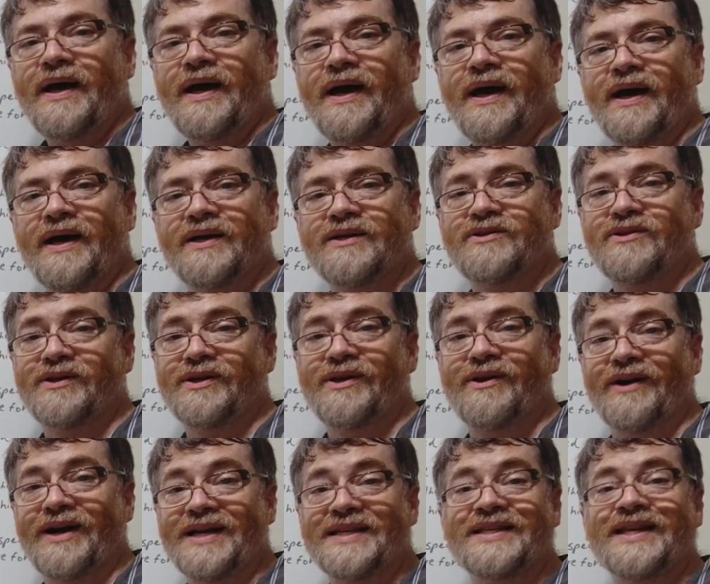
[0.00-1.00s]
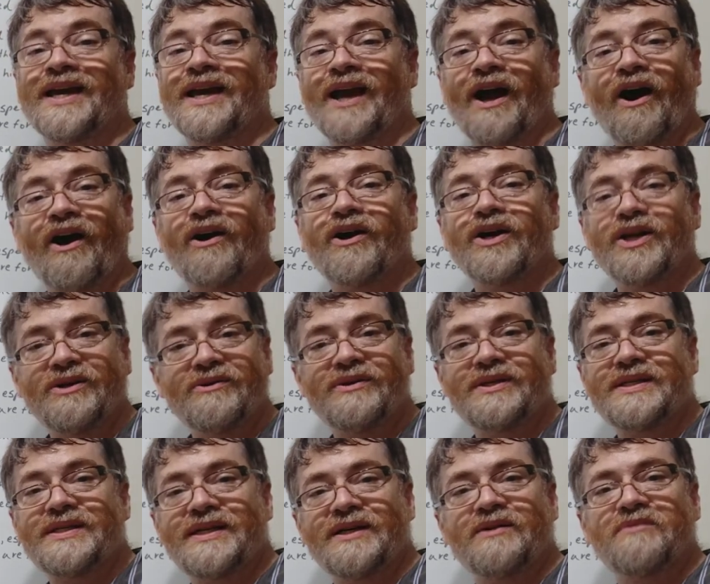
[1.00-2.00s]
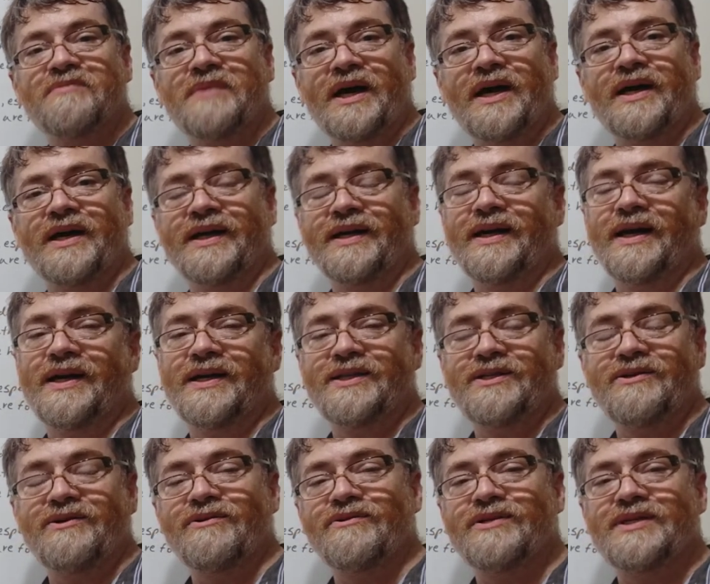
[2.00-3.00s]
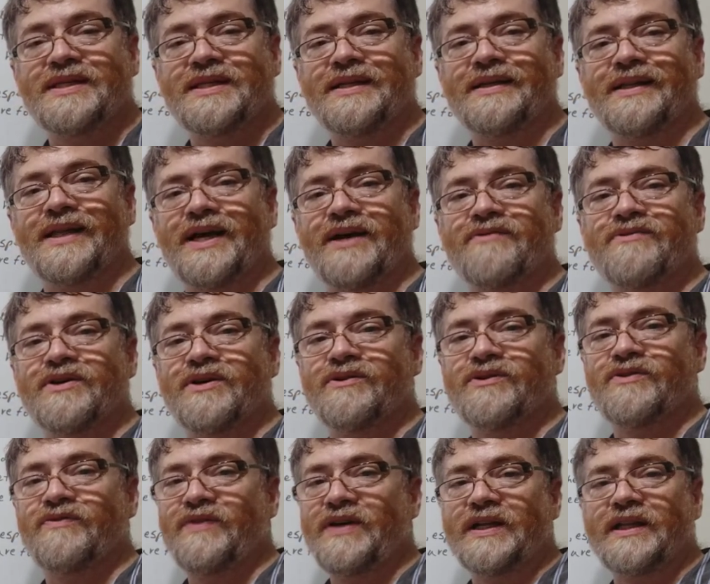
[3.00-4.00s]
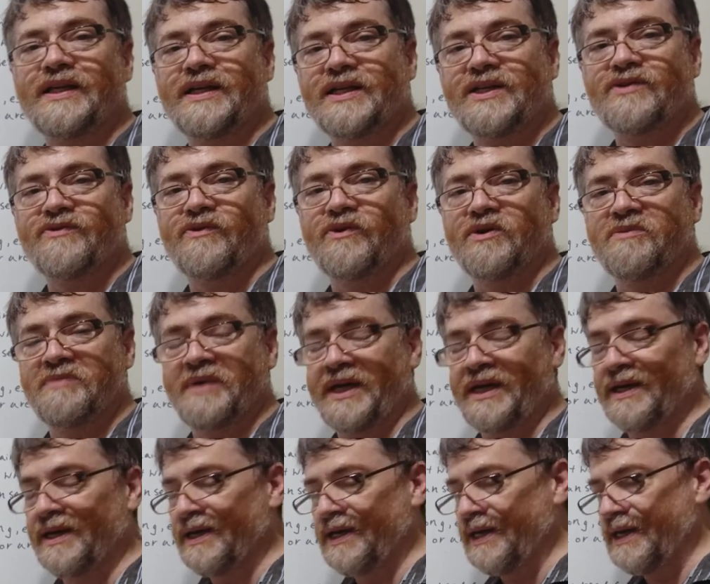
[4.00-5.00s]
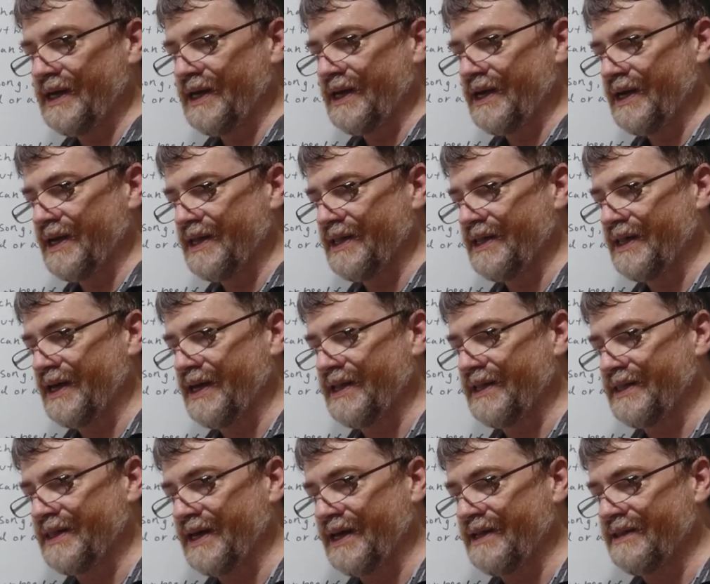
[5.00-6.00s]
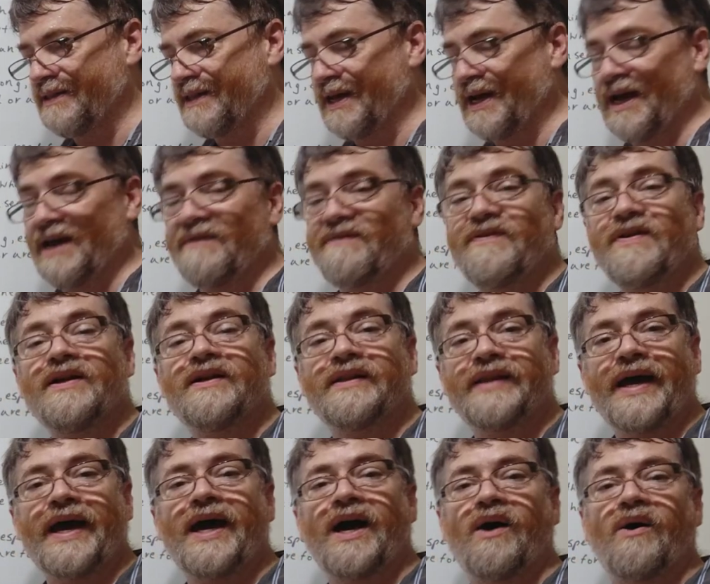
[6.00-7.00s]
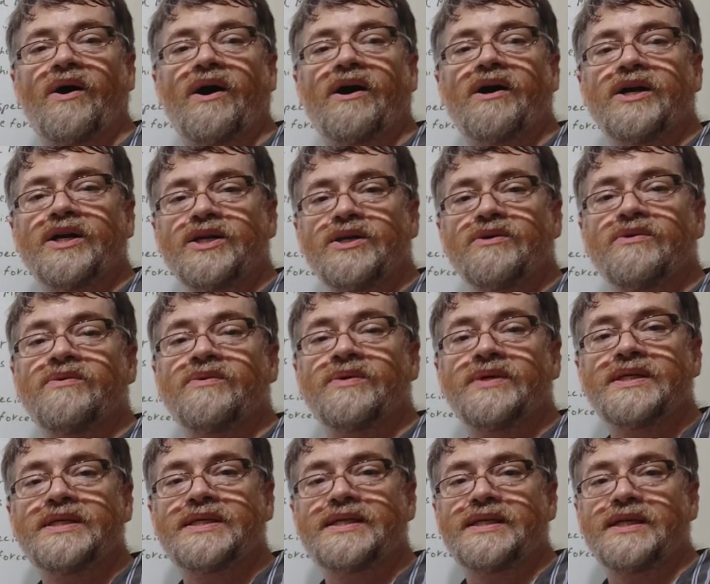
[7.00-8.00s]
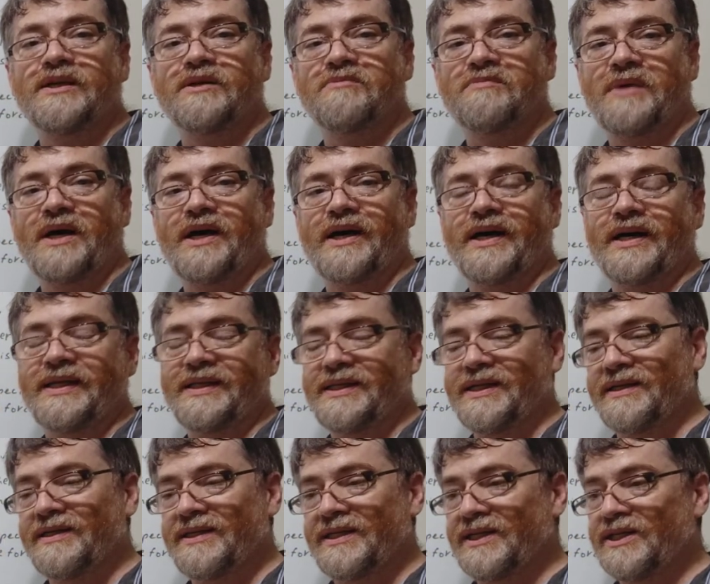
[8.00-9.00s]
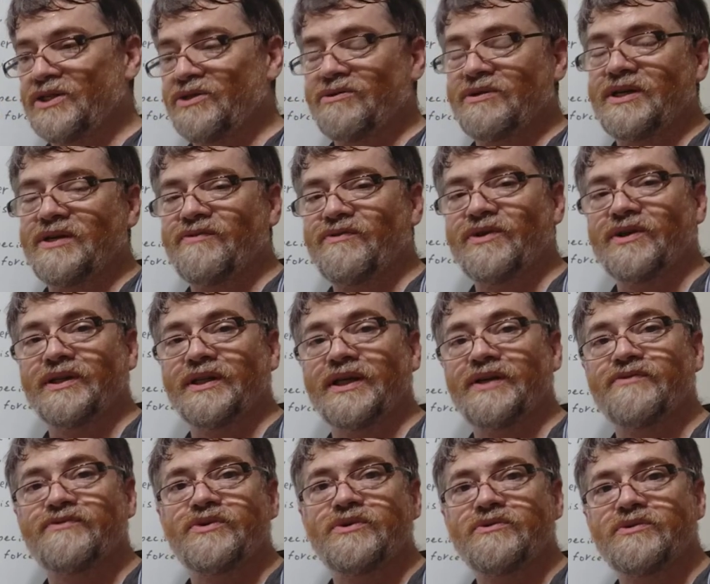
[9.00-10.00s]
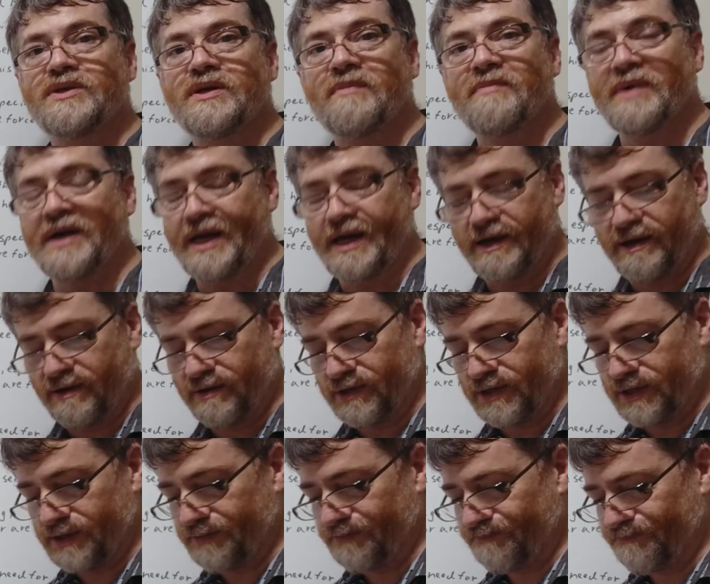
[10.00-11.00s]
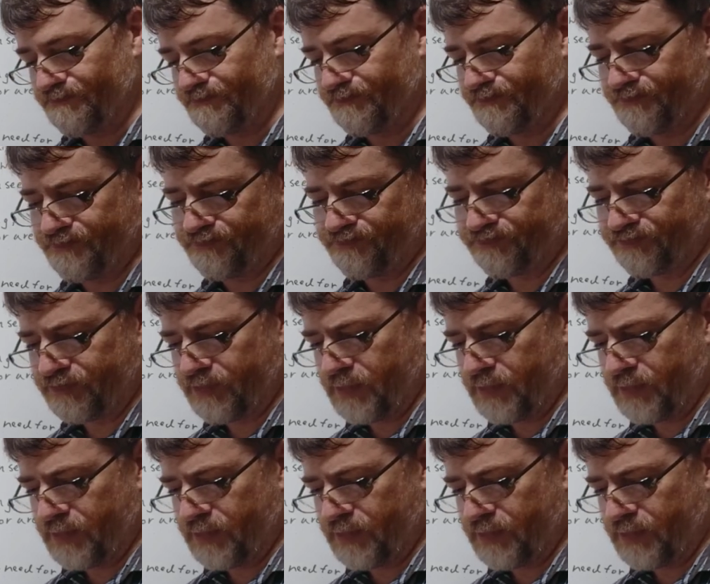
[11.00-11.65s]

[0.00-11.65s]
uh, so you're asking, are you still mine? Uh, do you still have those feelings for me uh, that, that, that I feel now? Are you still mine? Did, did you give your love to somebody else? Mm-hmm.